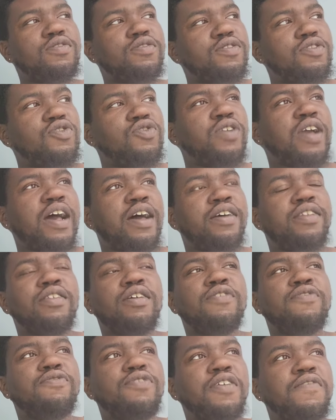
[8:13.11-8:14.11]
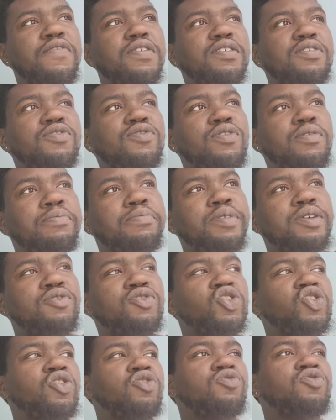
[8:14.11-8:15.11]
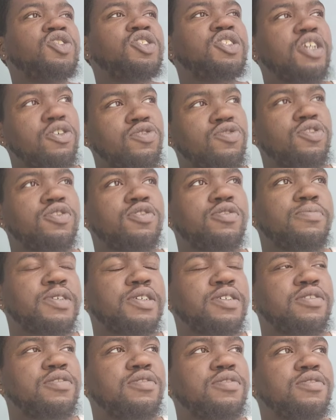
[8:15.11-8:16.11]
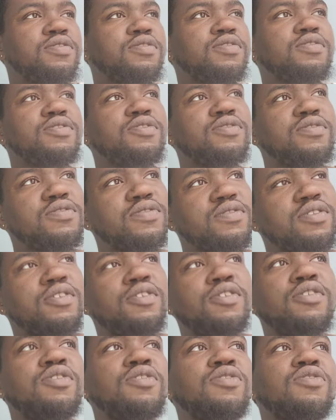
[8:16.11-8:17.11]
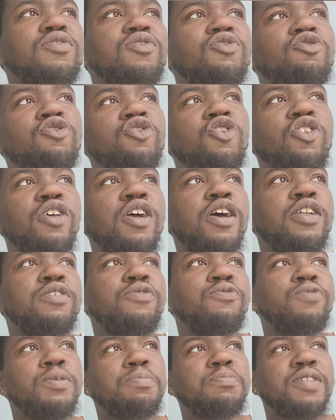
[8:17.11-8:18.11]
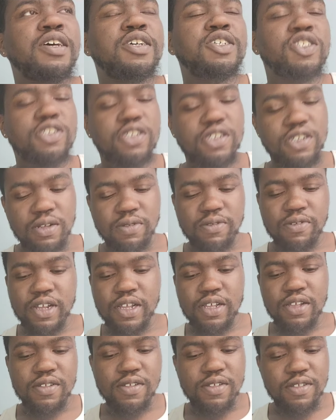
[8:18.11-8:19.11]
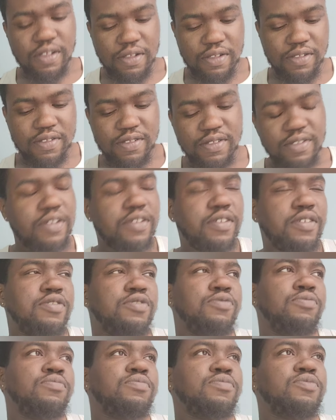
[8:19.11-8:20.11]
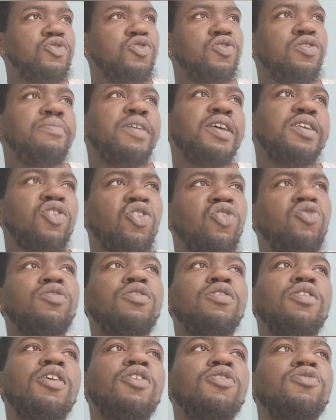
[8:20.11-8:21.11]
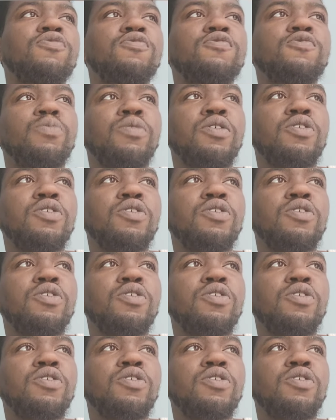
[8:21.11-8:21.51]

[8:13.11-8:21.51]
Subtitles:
You got enough of it. You can build your own shelter, man. You learn how to whip that shit up right. And you can make your own clothes, bro.